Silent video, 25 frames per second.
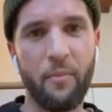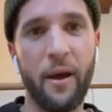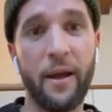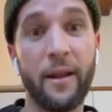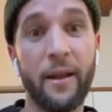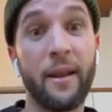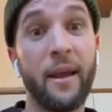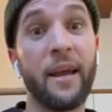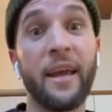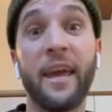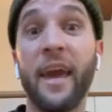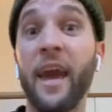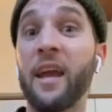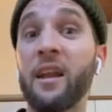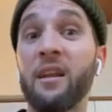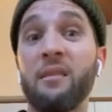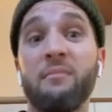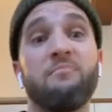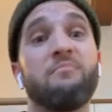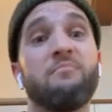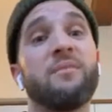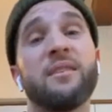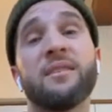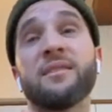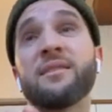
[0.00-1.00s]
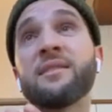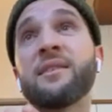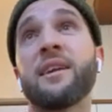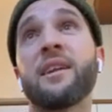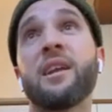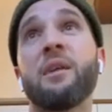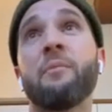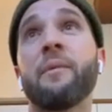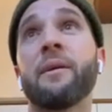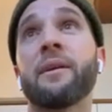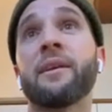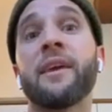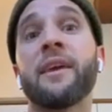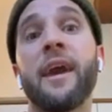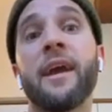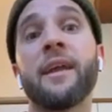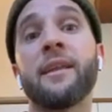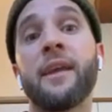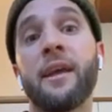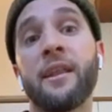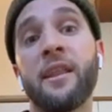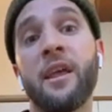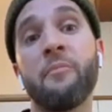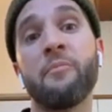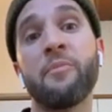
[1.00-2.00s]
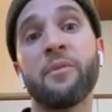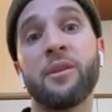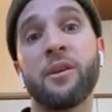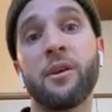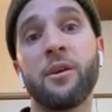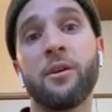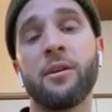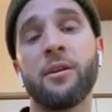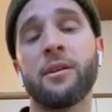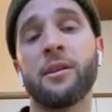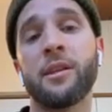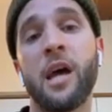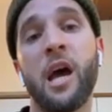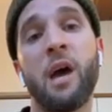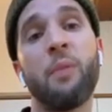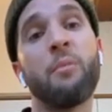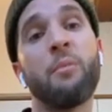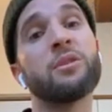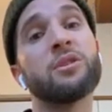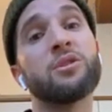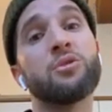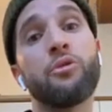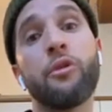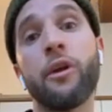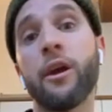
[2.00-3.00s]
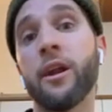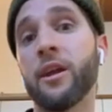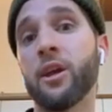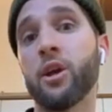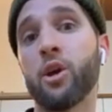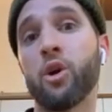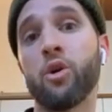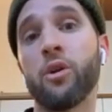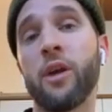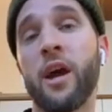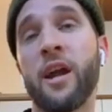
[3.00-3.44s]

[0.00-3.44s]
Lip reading: But again, the setup at Kent at that particular time was really good,